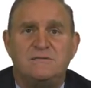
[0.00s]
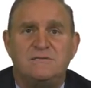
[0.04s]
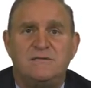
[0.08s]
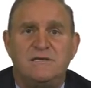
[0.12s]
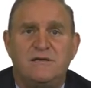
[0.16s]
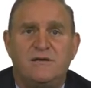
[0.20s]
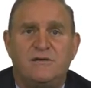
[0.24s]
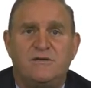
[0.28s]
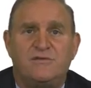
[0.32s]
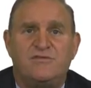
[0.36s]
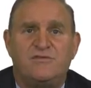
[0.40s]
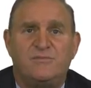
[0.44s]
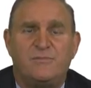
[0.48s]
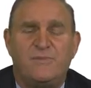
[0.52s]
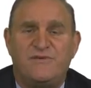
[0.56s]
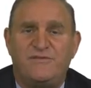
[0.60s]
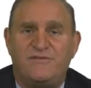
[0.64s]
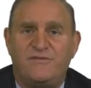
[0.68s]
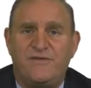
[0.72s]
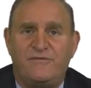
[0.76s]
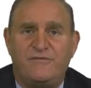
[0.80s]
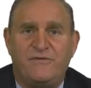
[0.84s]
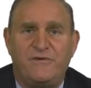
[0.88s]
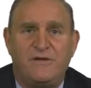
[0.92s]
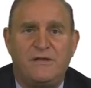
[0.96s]
deals
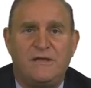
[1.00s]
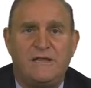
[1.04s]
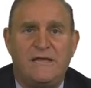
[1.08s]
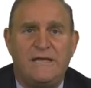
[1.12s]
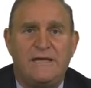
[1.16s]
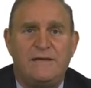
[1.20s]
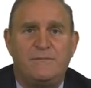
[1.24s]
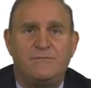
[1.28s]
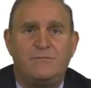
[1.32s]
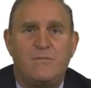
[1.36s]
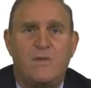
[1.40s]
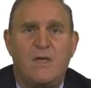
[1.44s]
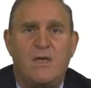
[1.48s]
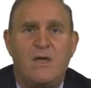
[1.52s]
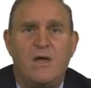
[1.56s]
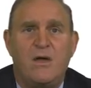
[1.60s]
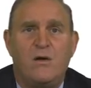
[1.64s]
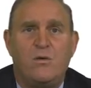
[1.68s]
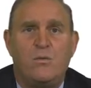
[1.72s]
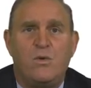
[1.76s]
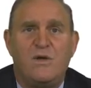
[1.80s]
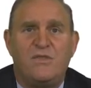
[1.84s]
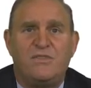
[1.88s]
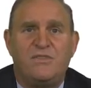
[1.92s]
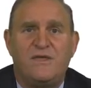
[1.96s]
specifically
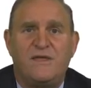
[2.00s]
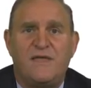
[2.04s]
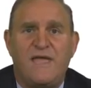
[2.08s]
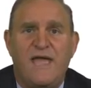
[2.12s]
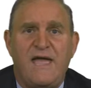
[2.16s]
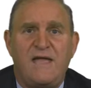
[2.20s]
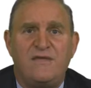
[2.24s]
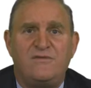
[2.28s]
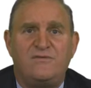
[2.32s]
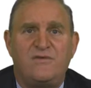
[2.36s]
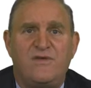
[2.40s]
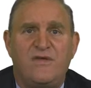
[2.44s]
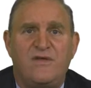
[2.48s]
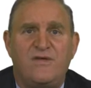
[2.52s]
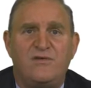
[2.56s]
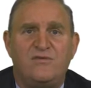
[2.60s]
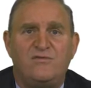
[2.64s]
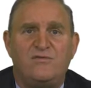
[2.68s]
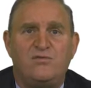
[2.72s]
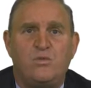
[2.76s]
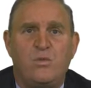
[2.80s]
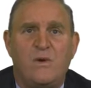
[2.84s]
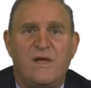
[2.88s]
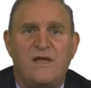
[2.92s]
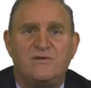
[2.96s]
with the
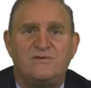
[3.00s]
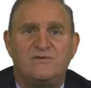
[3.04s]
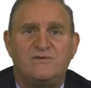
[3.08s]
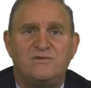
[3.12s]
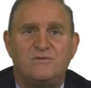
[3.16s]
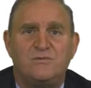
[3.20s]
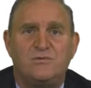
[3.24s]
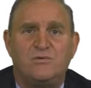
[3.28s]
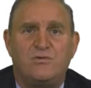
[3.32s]
cases which